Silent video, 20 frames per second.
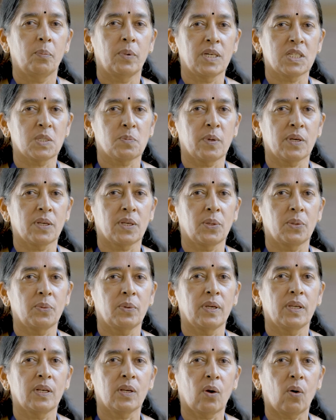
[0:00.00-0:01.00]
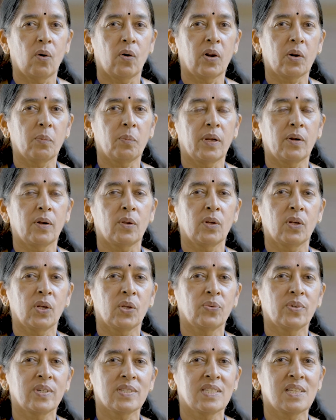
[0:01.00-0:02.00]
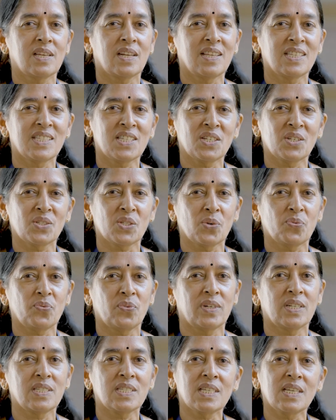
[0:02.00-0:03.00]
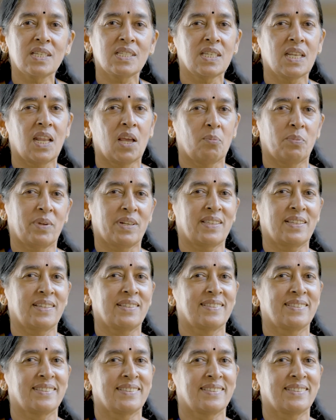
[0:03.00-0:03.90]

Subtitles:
perspective in contributing towards the richness of research in Amrita.